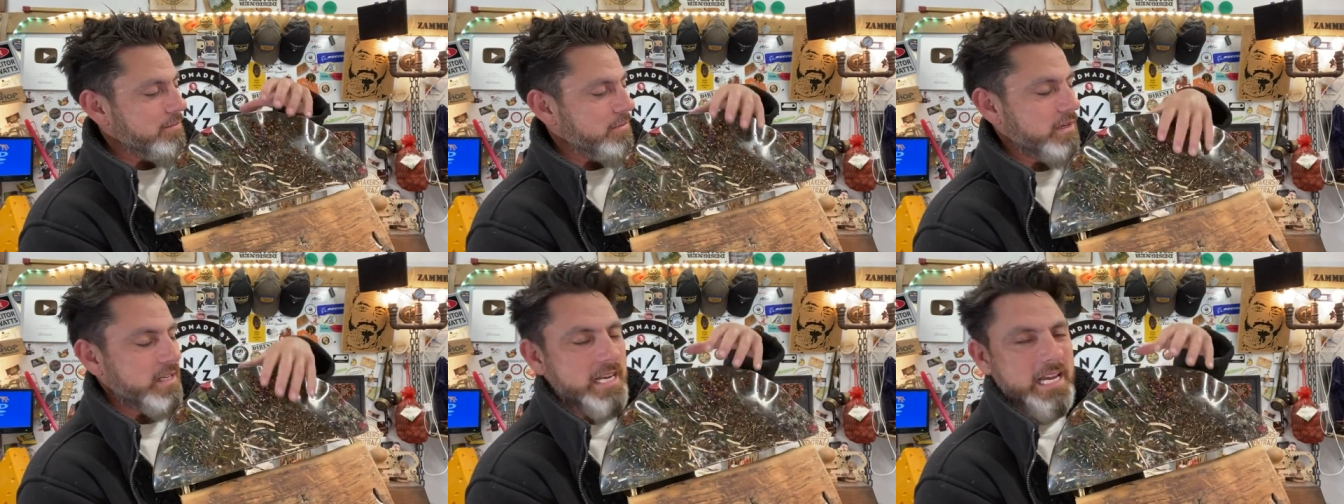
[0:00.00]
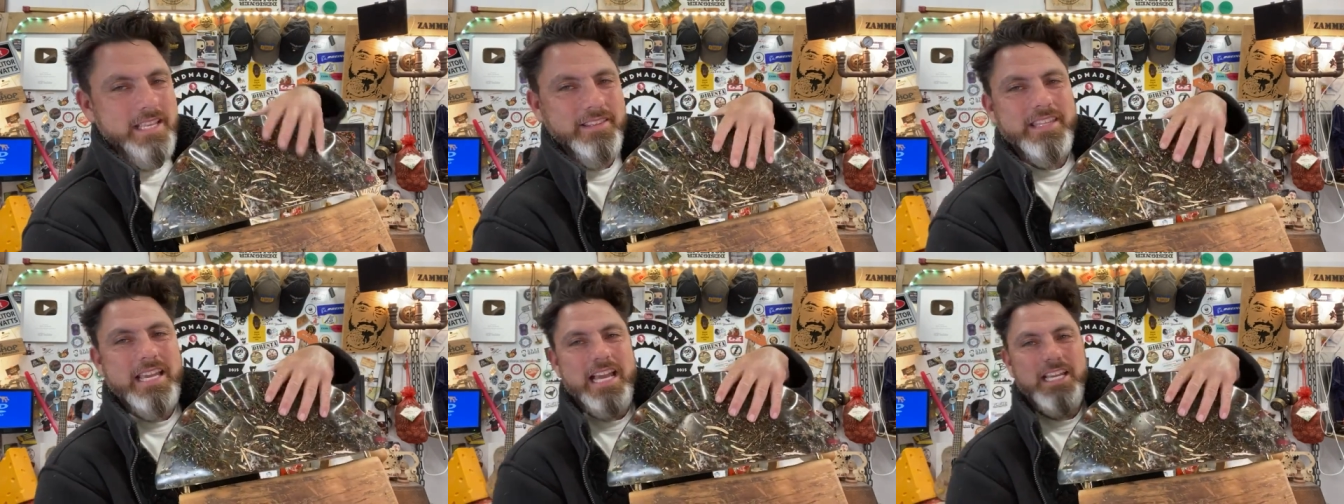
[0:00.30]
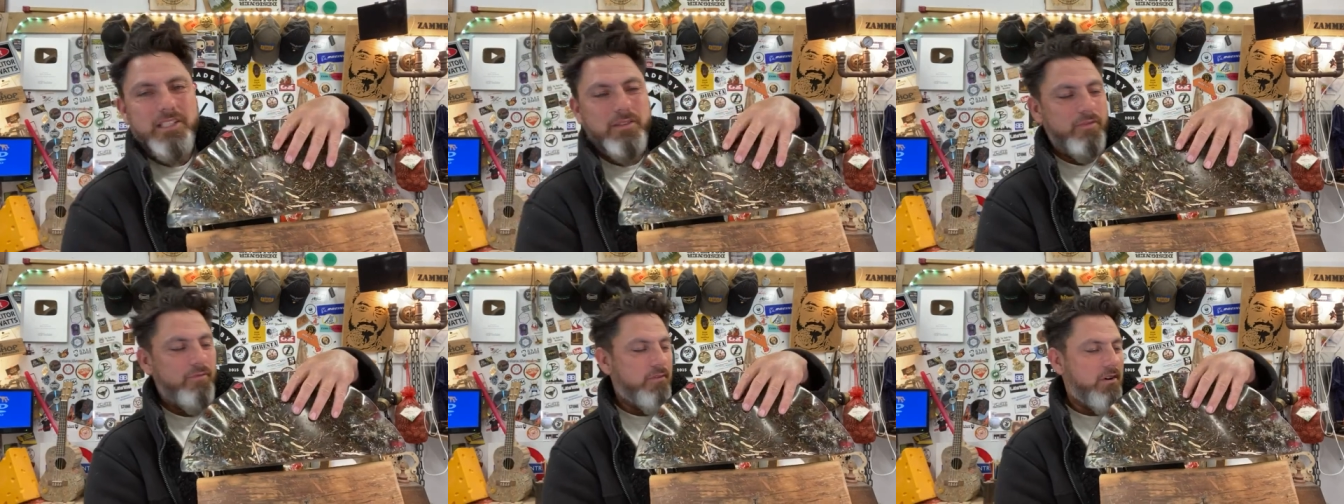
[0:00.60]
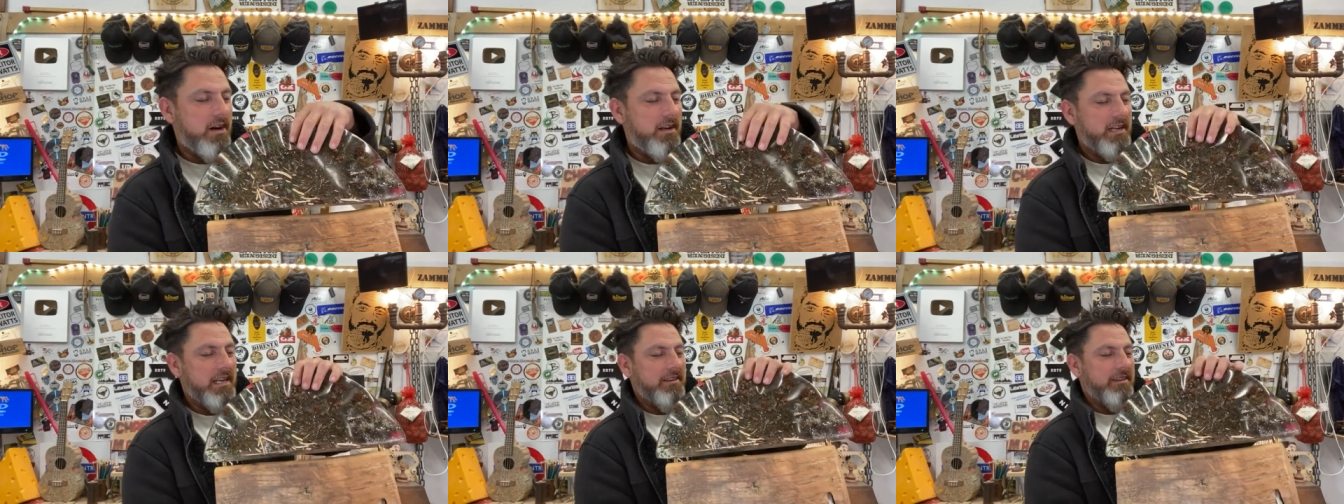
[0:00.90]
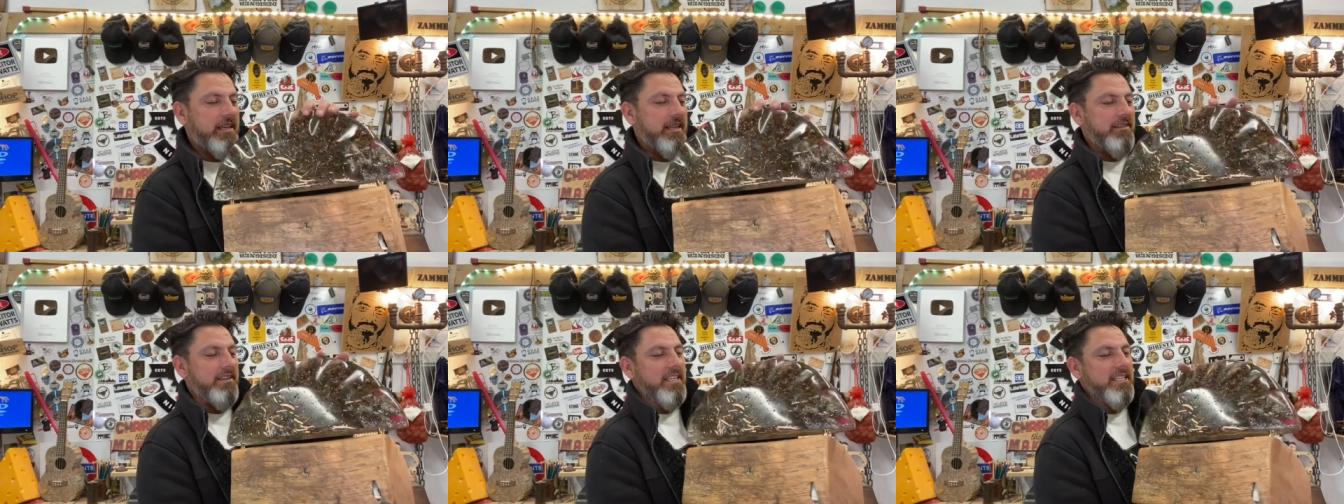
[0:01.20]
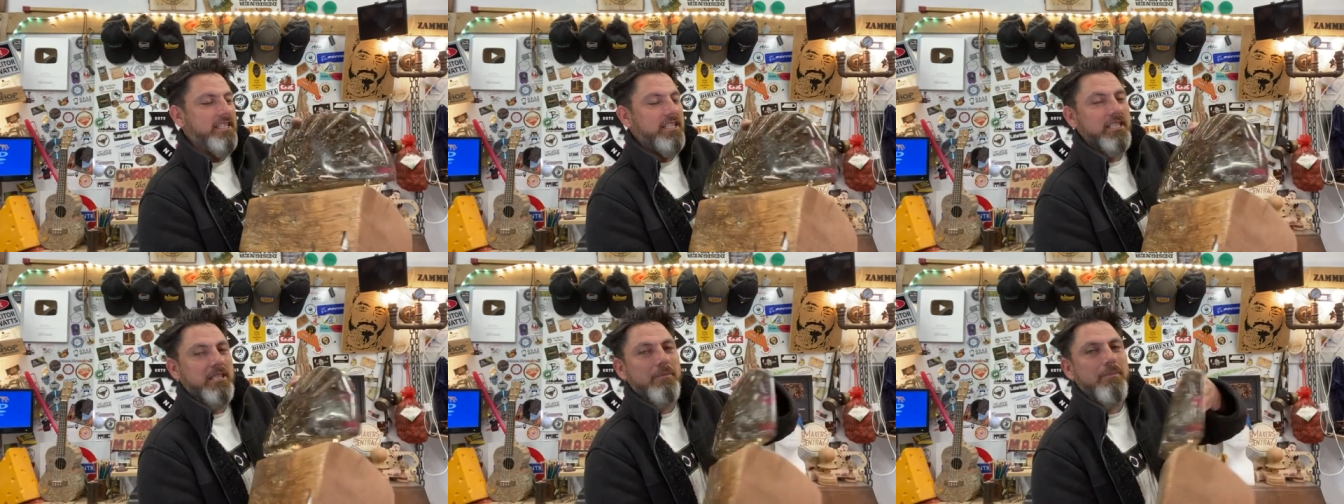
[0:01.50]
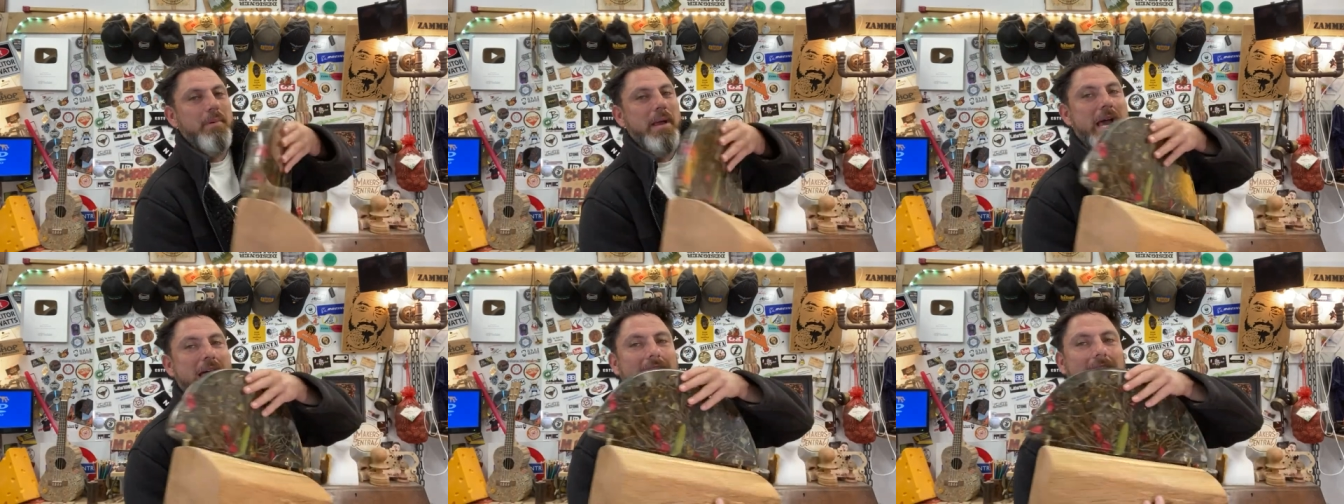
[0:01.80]
Probably had that as the front and then this is the
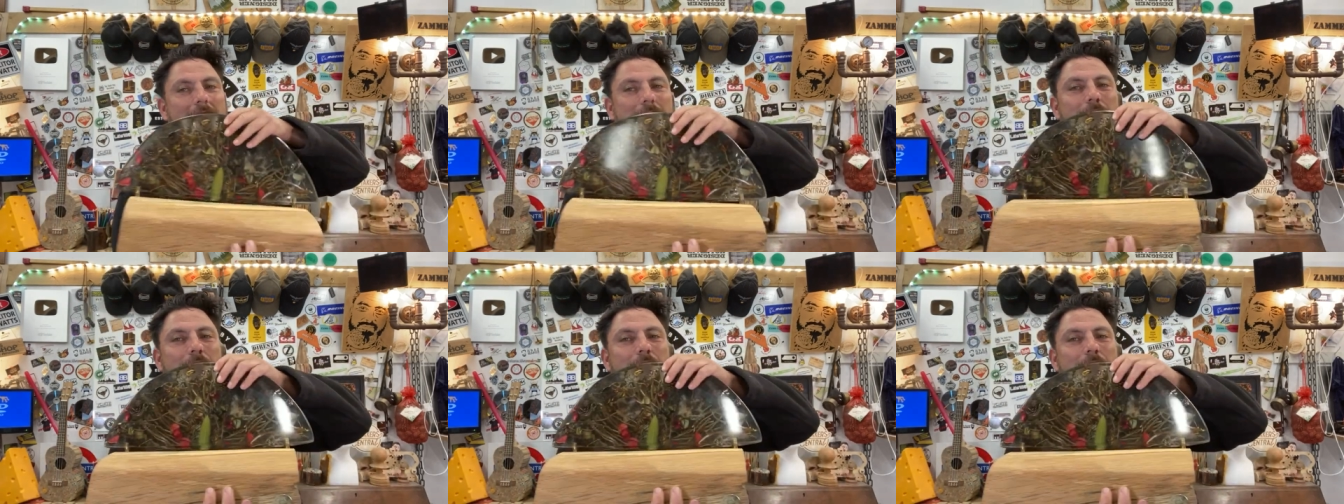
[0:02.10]
back.